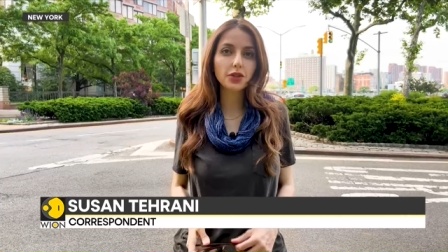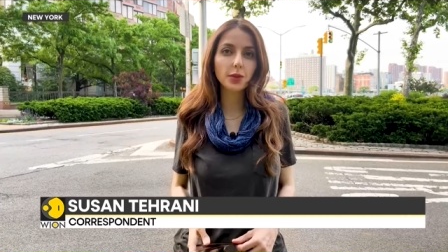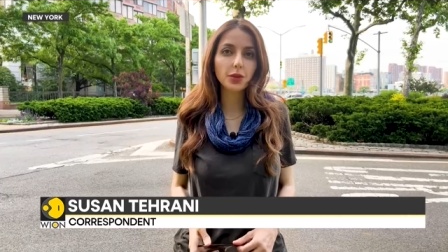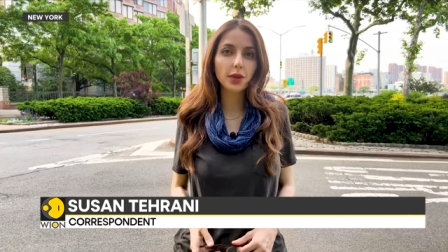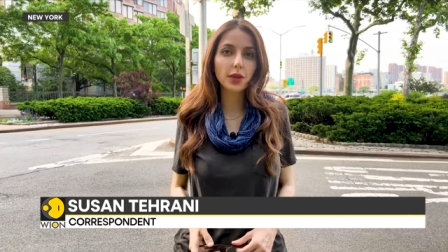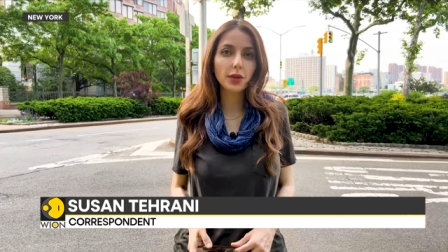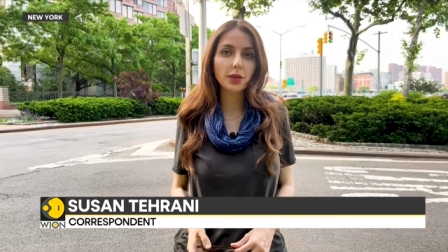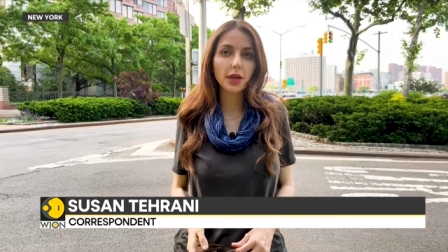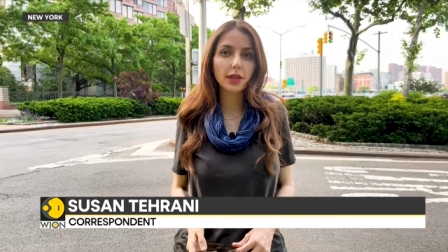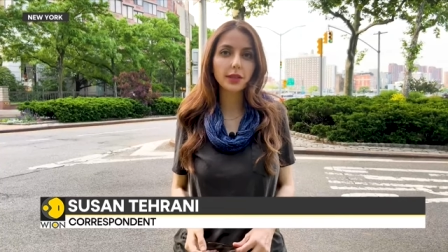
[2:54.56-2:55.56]
between the
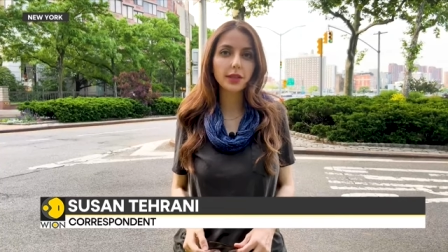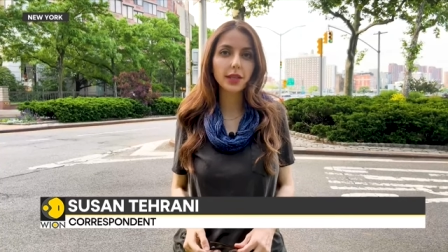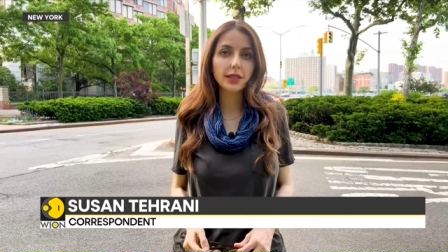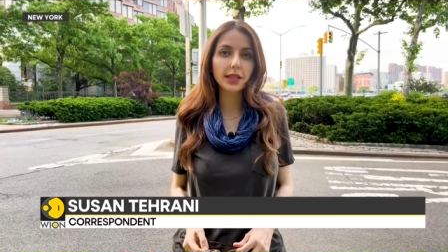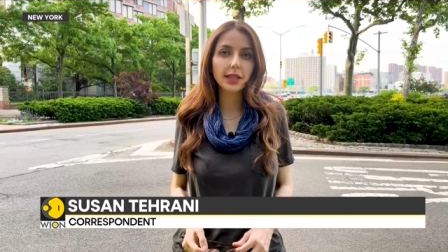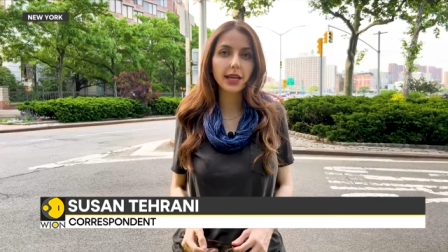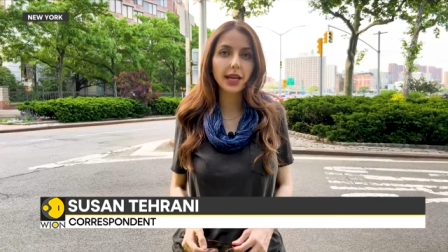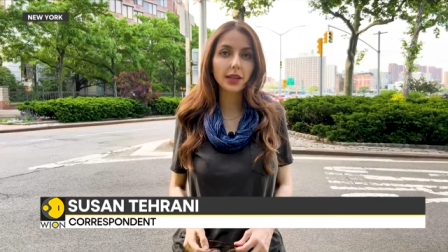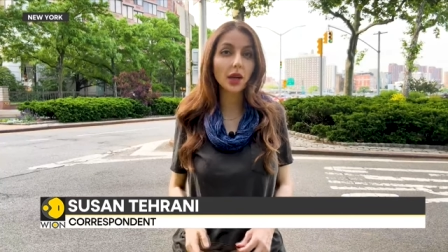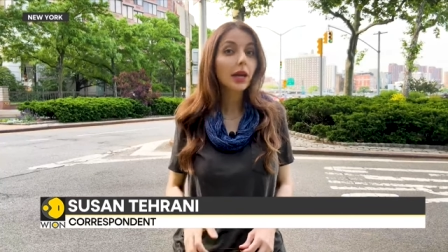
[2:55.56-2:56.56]
United States and
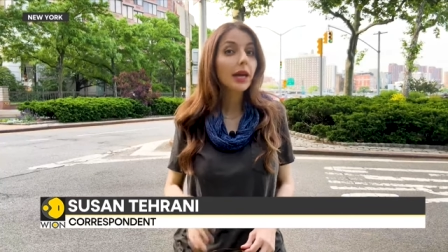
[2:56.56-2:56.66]
Kenya